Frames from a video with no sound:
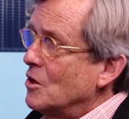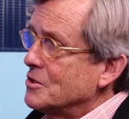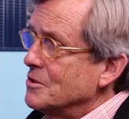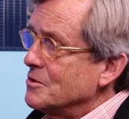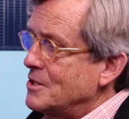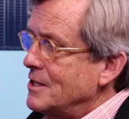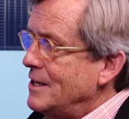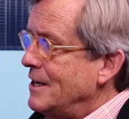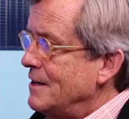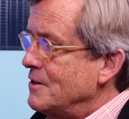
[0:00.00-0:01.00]
also
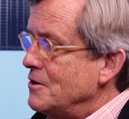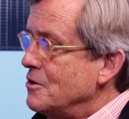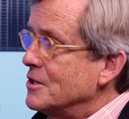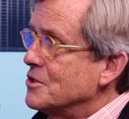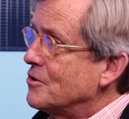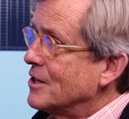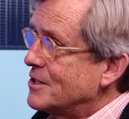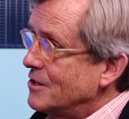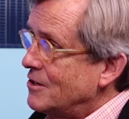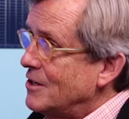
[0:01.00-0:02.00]
seeing and new
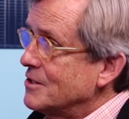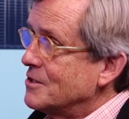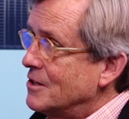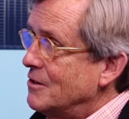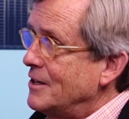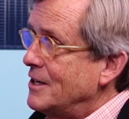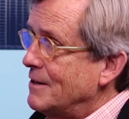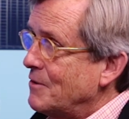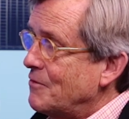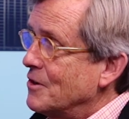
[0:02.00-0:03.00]
construction costs are going
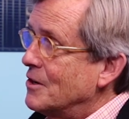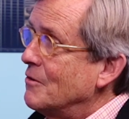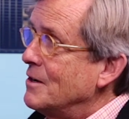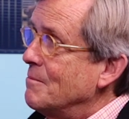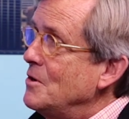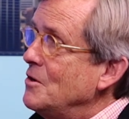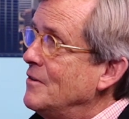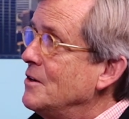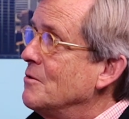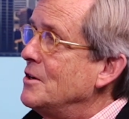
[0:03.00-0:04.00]
up. If you're going to move
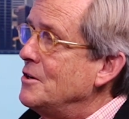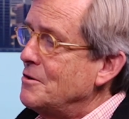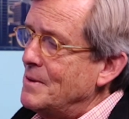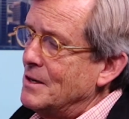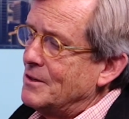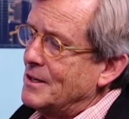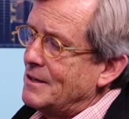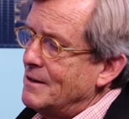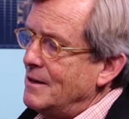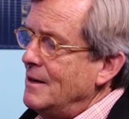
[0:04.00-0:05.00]
into a new
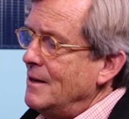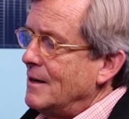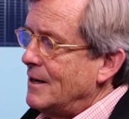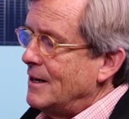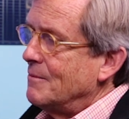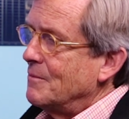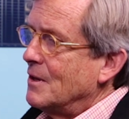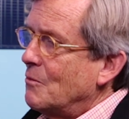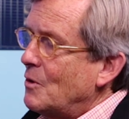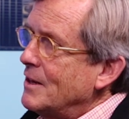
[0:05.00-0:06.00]
building,
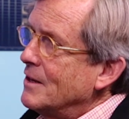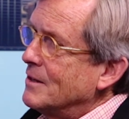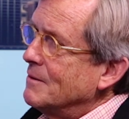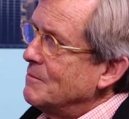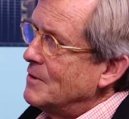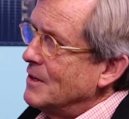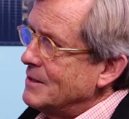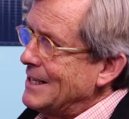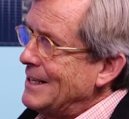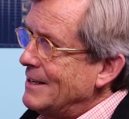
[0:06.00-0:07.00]
the way that
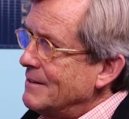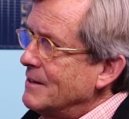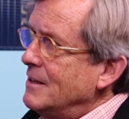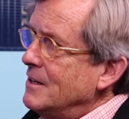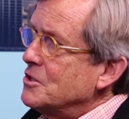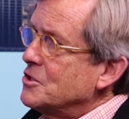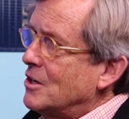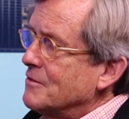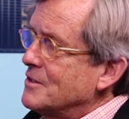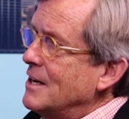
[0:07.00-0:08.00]
the tenant
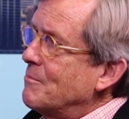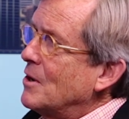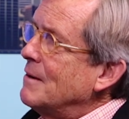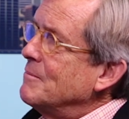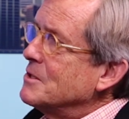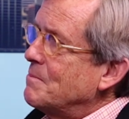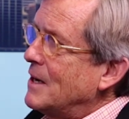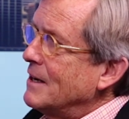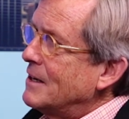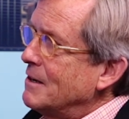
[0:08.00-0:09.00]
solves that problem is
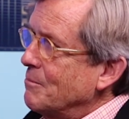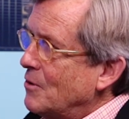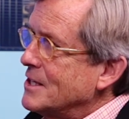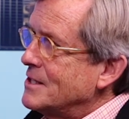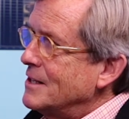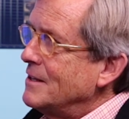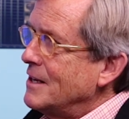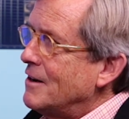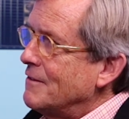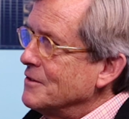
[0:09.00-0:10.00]
by compressing
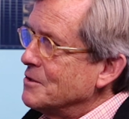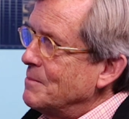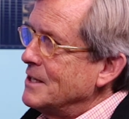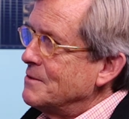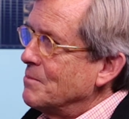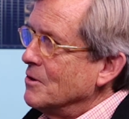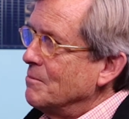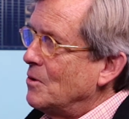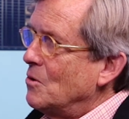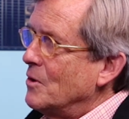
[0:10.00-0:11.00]
the office space per
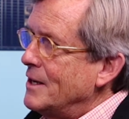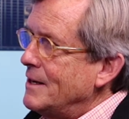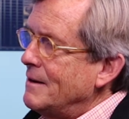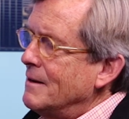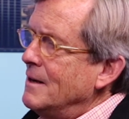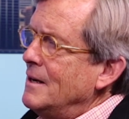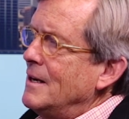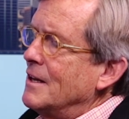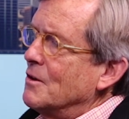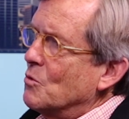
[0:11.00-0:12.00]
employee.
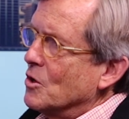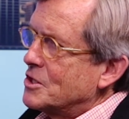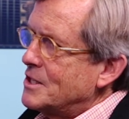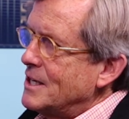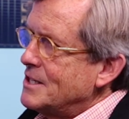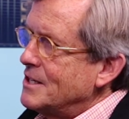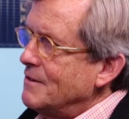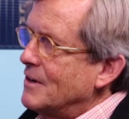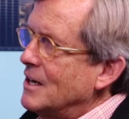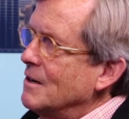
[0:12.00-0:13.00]
And the workstation
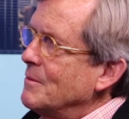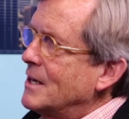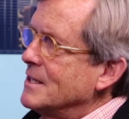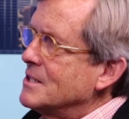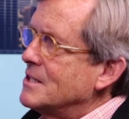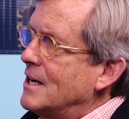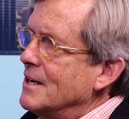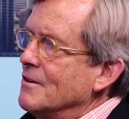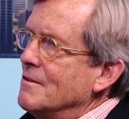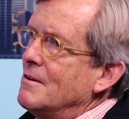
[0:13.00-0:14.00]
environment gets
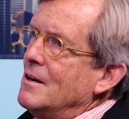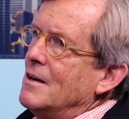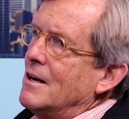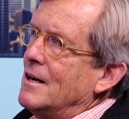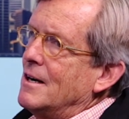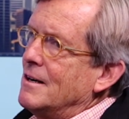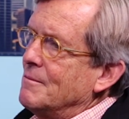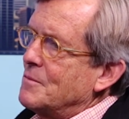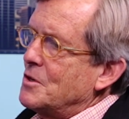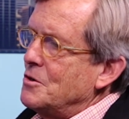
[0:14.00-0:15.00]
tighter.
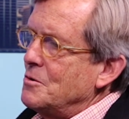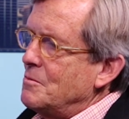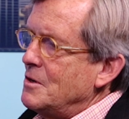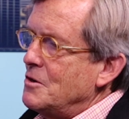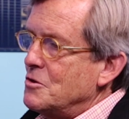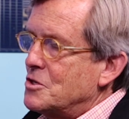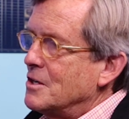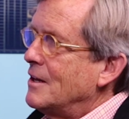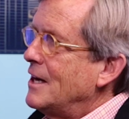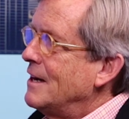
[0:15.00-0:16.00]
You
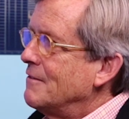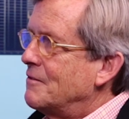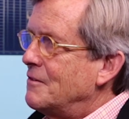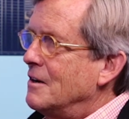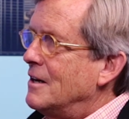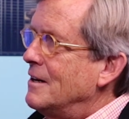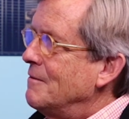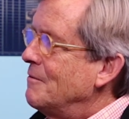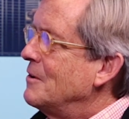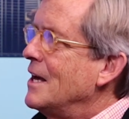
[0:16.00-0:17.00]
still have
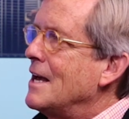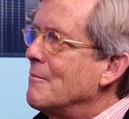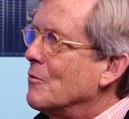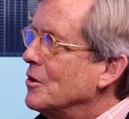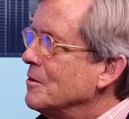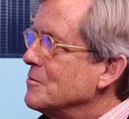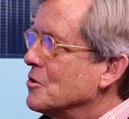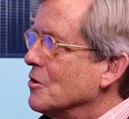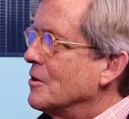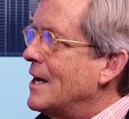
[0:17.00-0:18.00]
game rooms
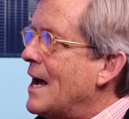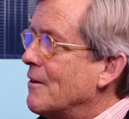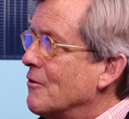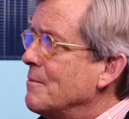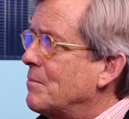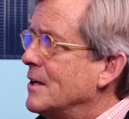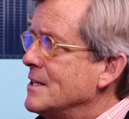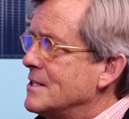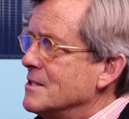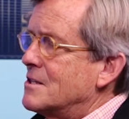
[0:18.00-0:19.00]
or gathering
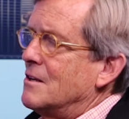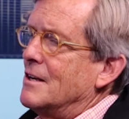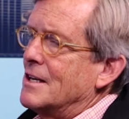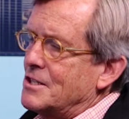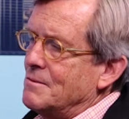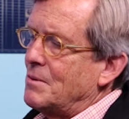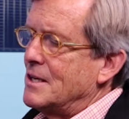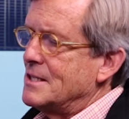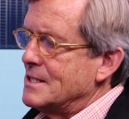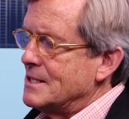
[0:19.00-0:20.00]
places, collection
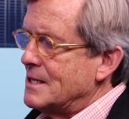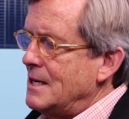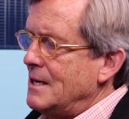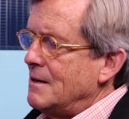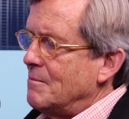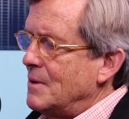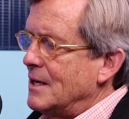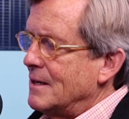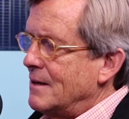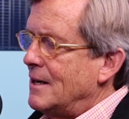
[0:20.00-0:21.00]
places,
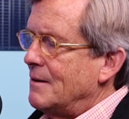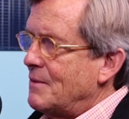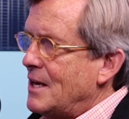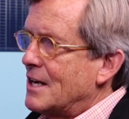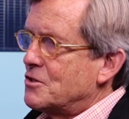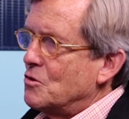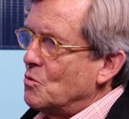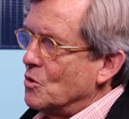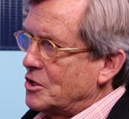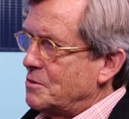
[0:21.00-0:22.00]
but the actual
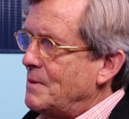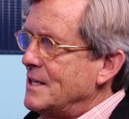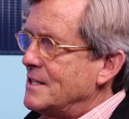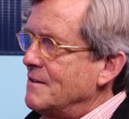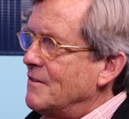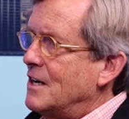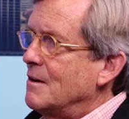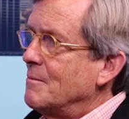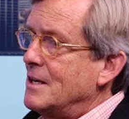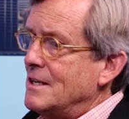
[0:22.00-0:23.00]
workspace
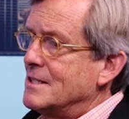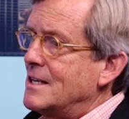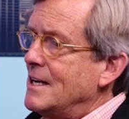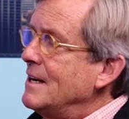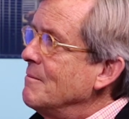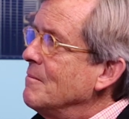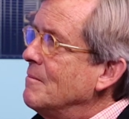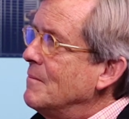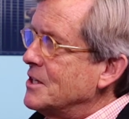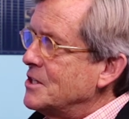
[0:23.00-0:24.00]
environment is getting
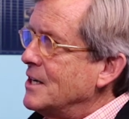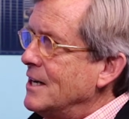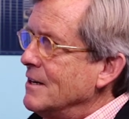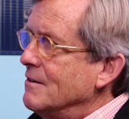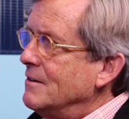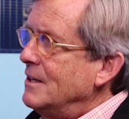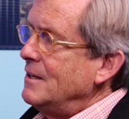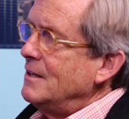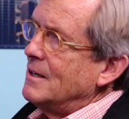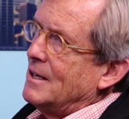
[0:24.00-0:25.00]
much tighter.
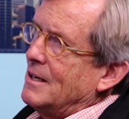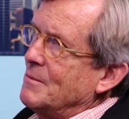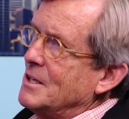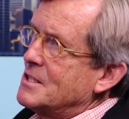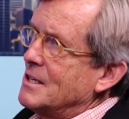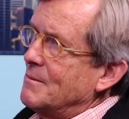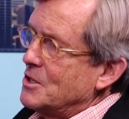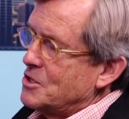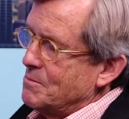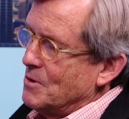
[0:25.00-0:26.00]
In some of
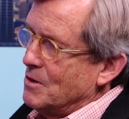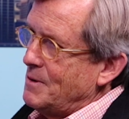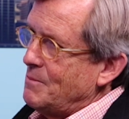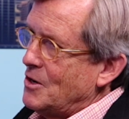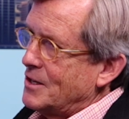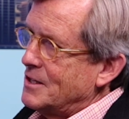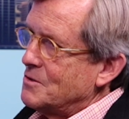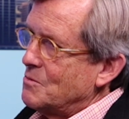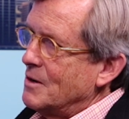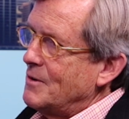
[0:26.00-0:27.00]
the suburban
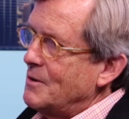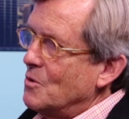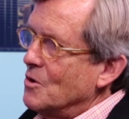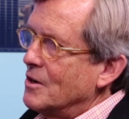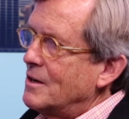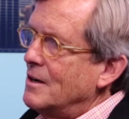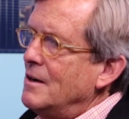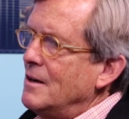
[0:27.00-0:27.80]
markets where we work,